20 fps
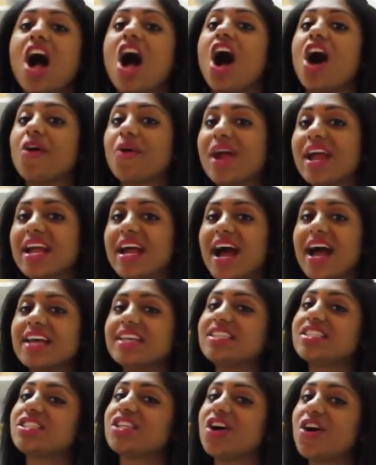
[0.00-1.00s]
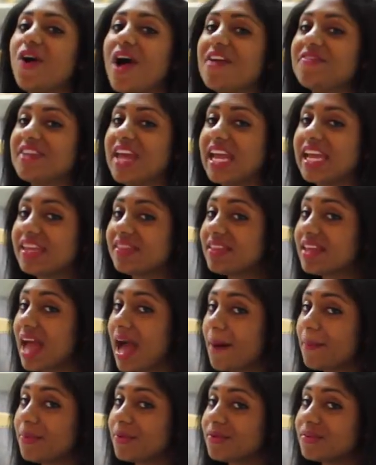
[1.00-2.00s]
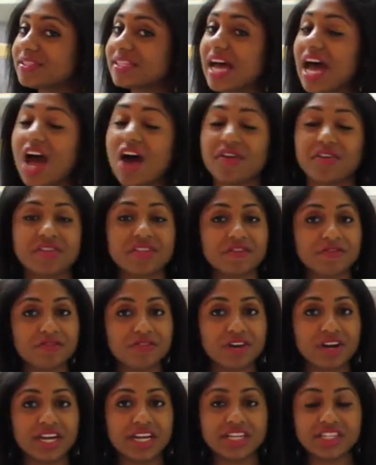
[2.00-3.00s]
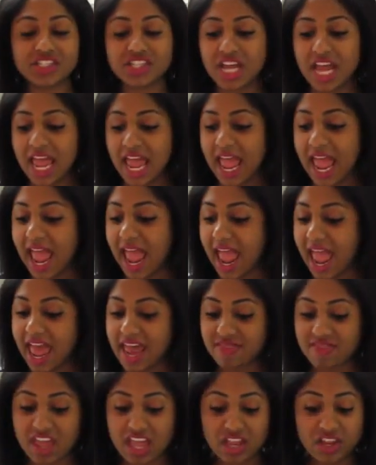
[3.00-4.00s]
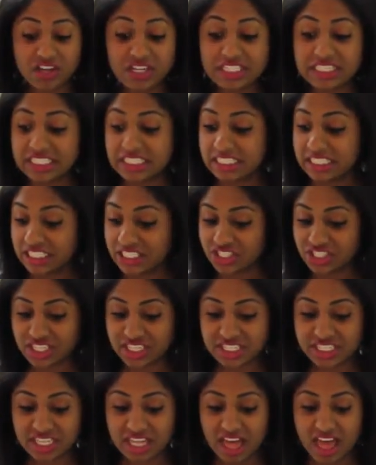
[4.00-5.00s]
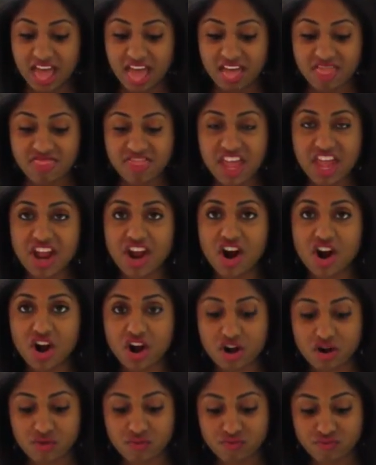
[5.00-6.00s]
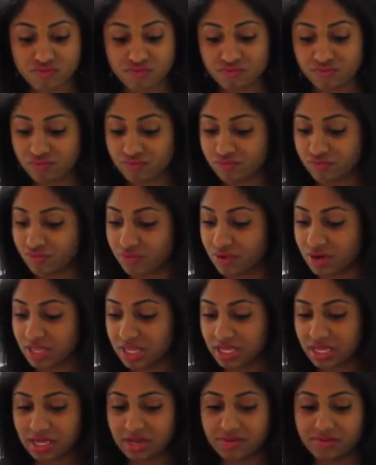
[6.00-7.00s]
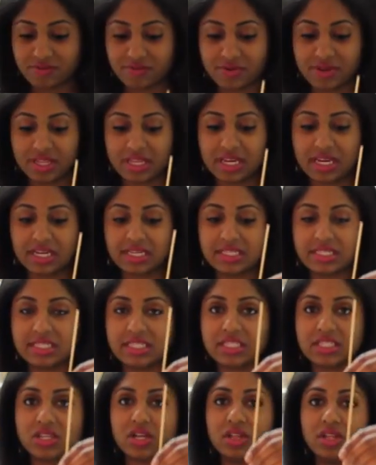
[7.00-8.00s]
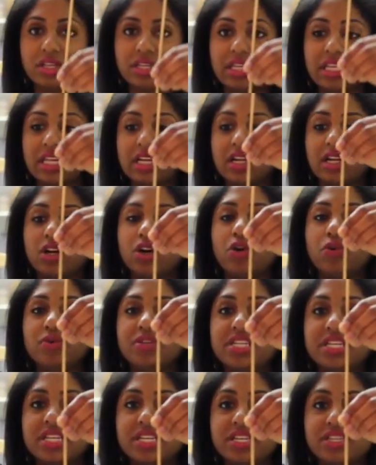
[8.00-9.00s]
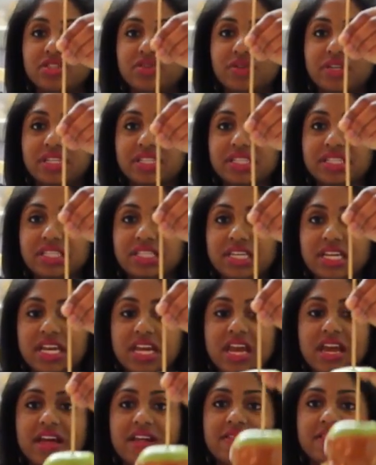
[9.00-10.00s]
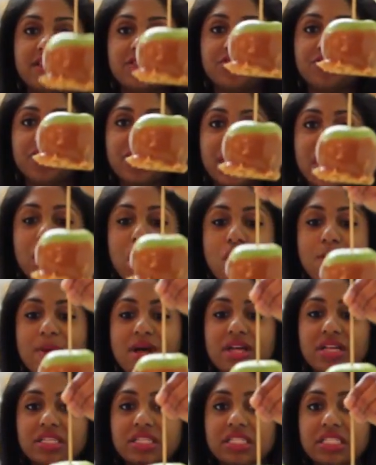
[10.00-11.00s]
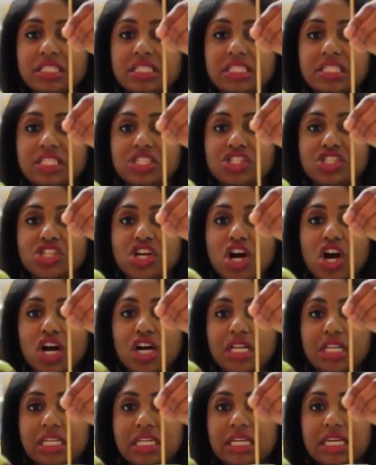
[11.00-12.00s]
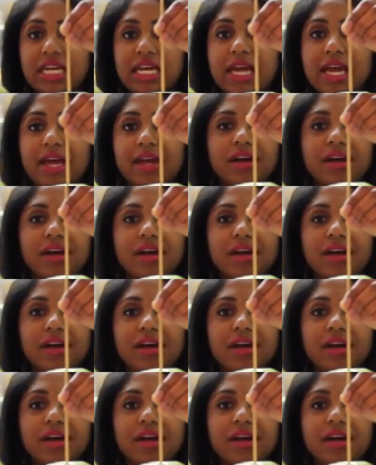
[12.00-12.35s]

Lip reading: All right, guys, so I've taken the apples out of the fridge, and they look delicious. They are really, really nicely solidly coated, as you can see. These are the caramels, and this is the chocolate.